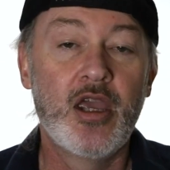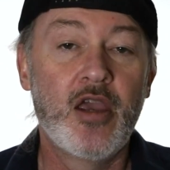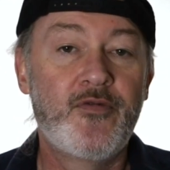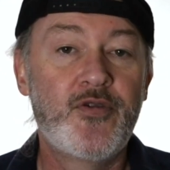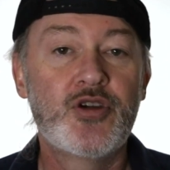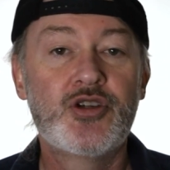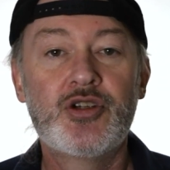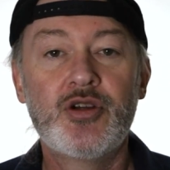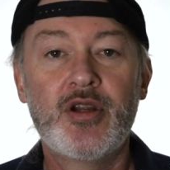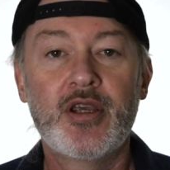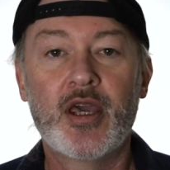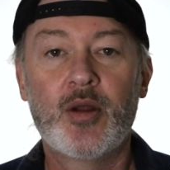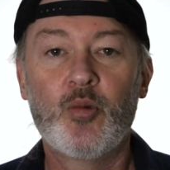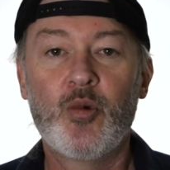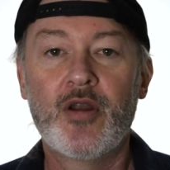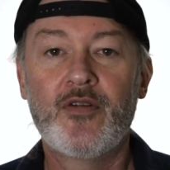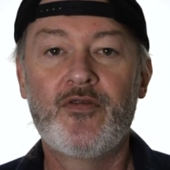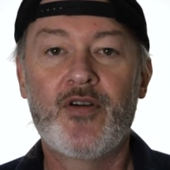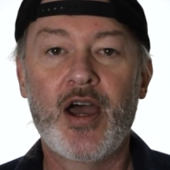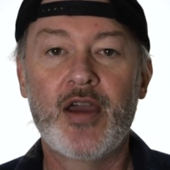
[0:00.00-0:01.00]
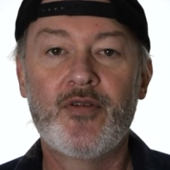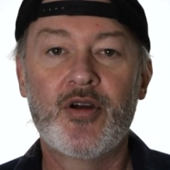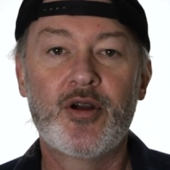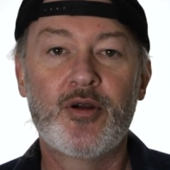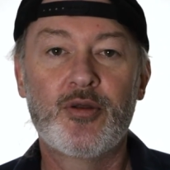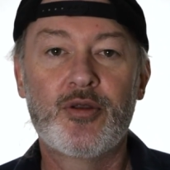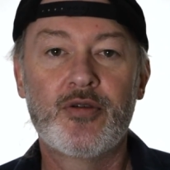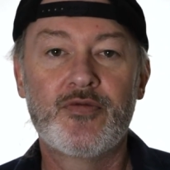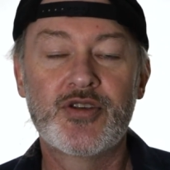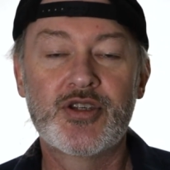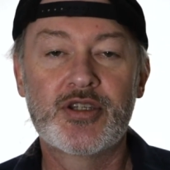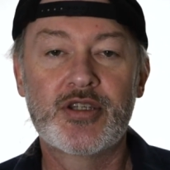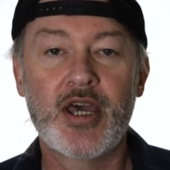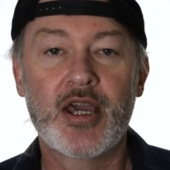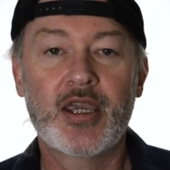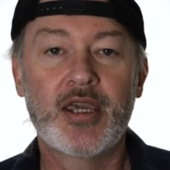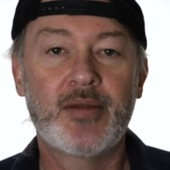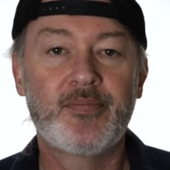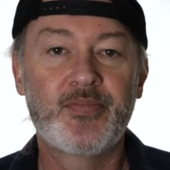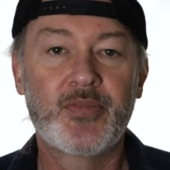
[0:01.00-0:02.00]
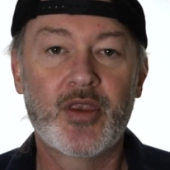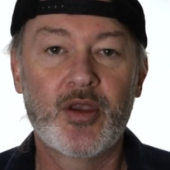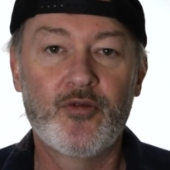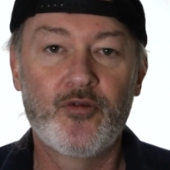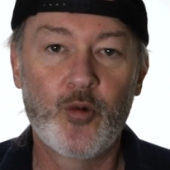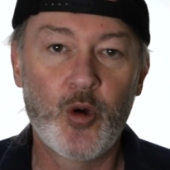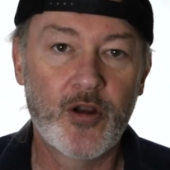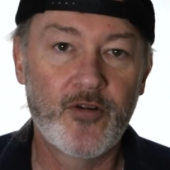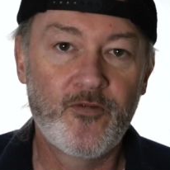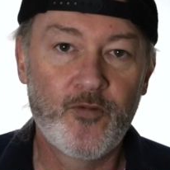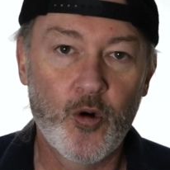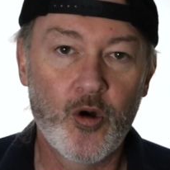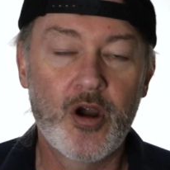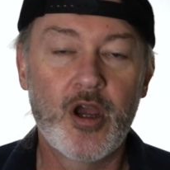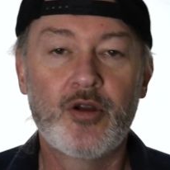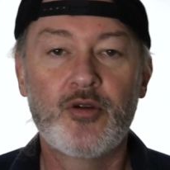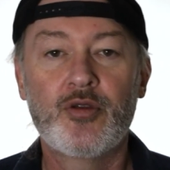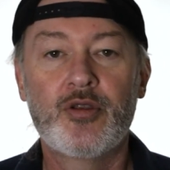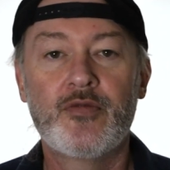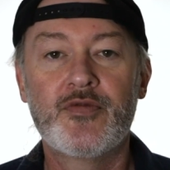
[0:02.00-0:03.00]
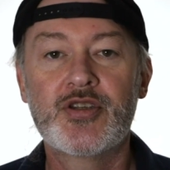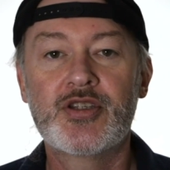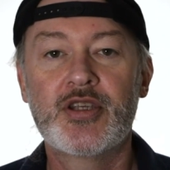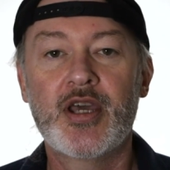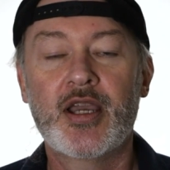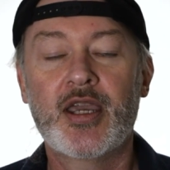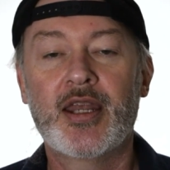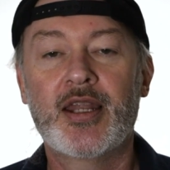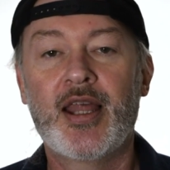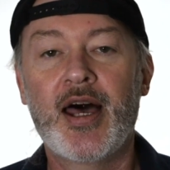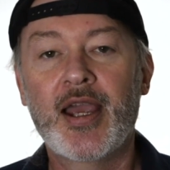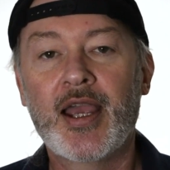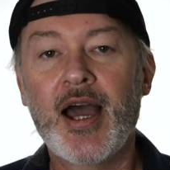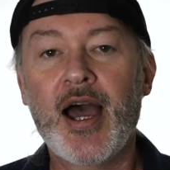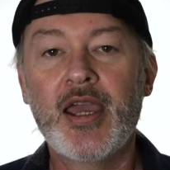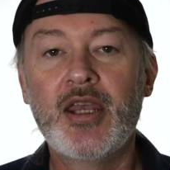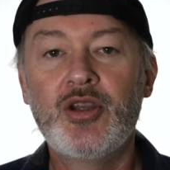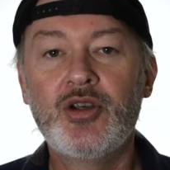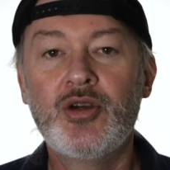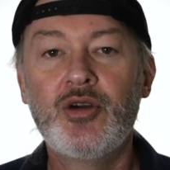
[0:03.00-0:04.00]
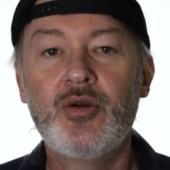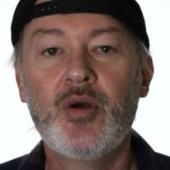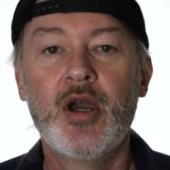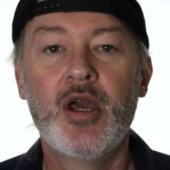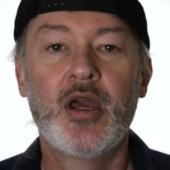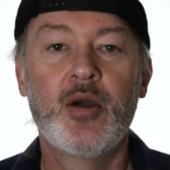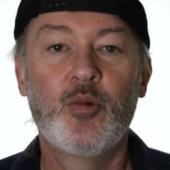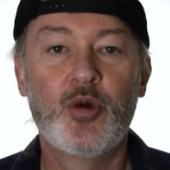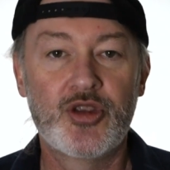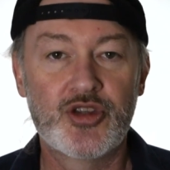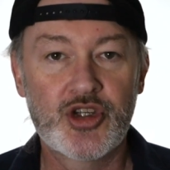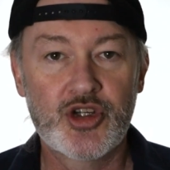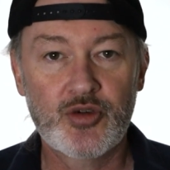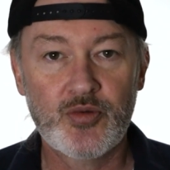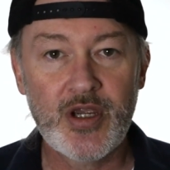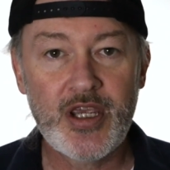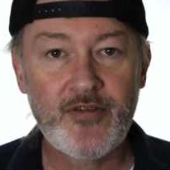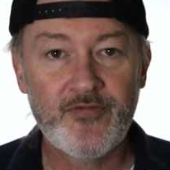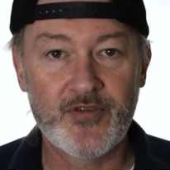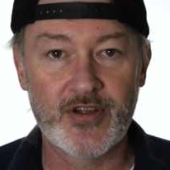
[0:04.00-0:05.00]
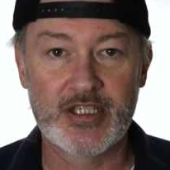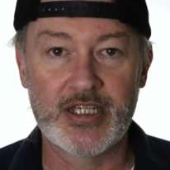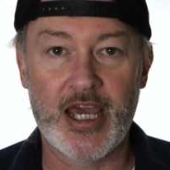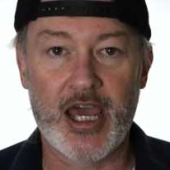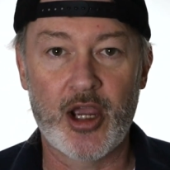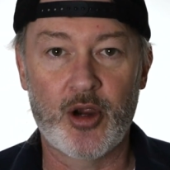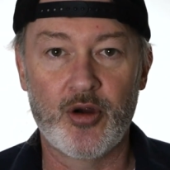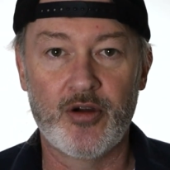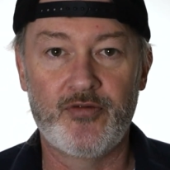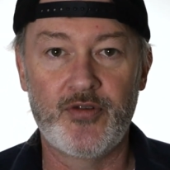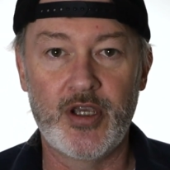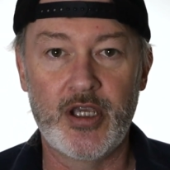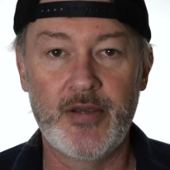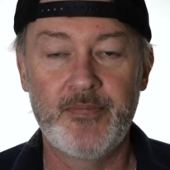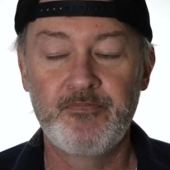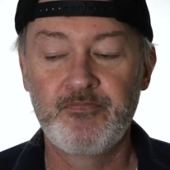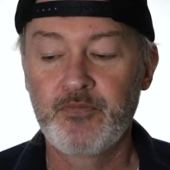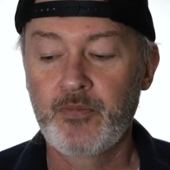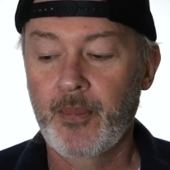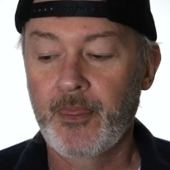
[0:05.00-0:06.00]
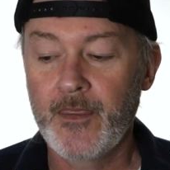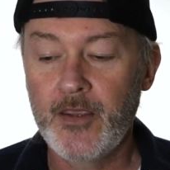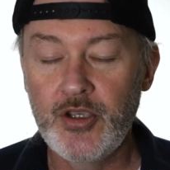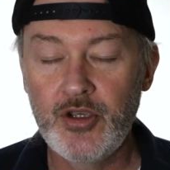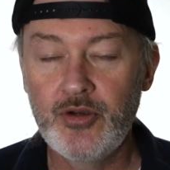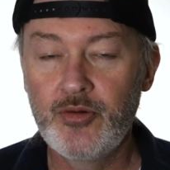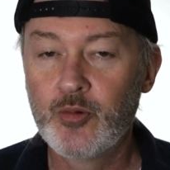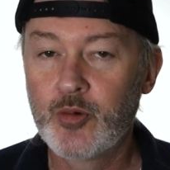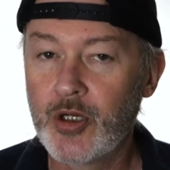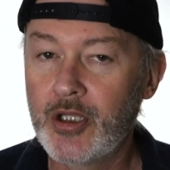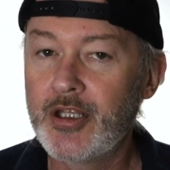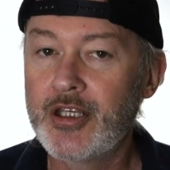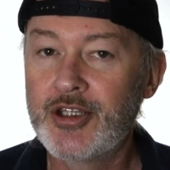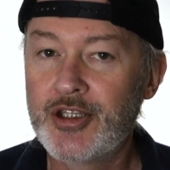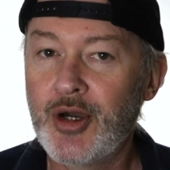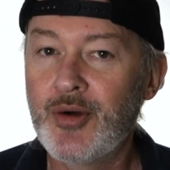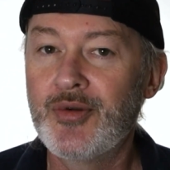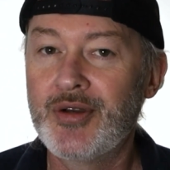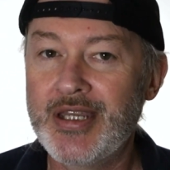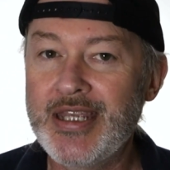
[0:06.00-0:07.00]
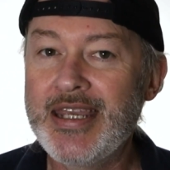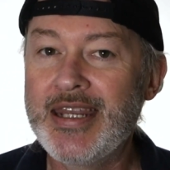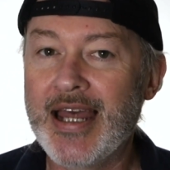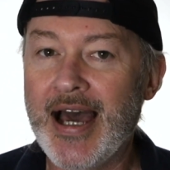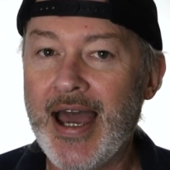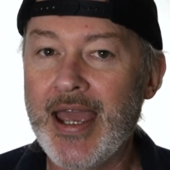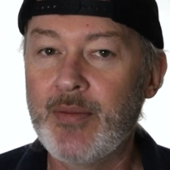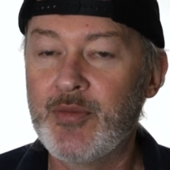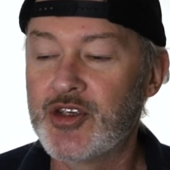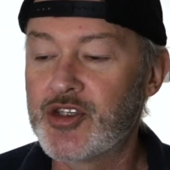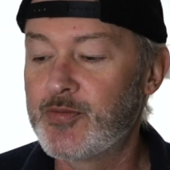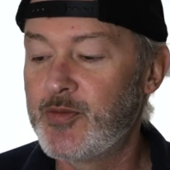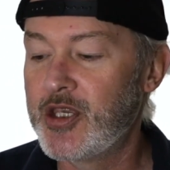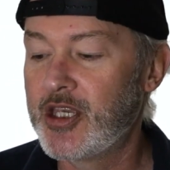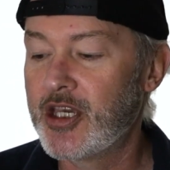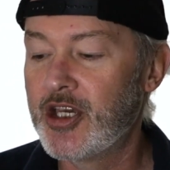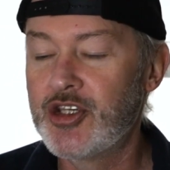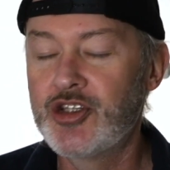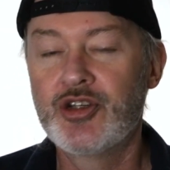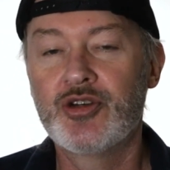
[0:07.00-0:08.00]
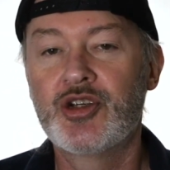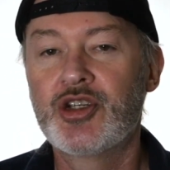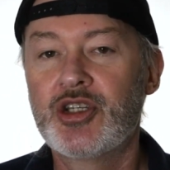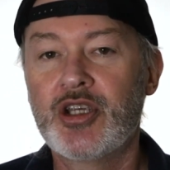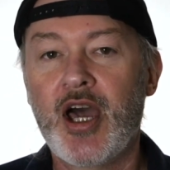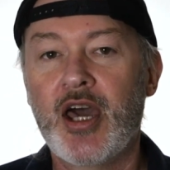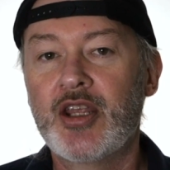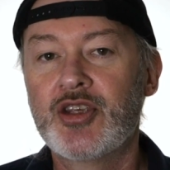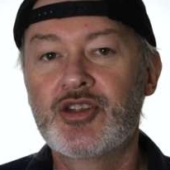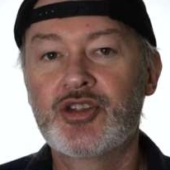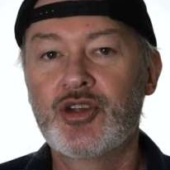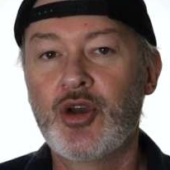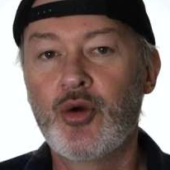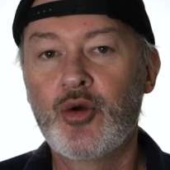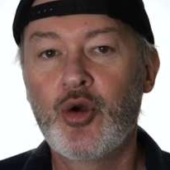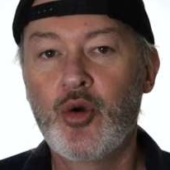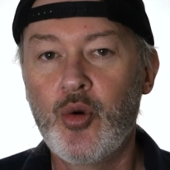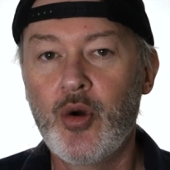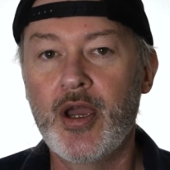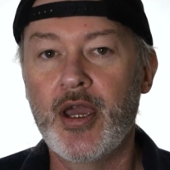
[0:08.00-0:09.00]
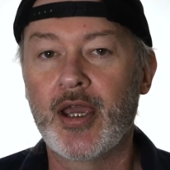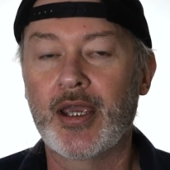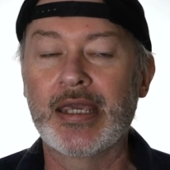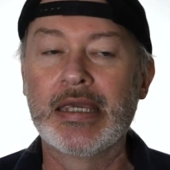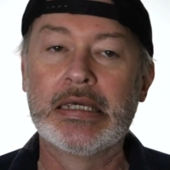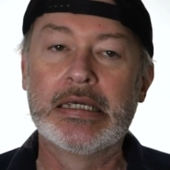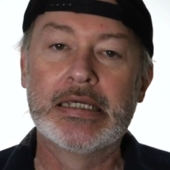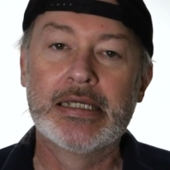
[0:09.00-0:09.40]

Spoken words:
If you're shooting at 1/500th of a second, 1/400th of a second, like I do with street photography, you really don't need IBIS because your shot is so quick.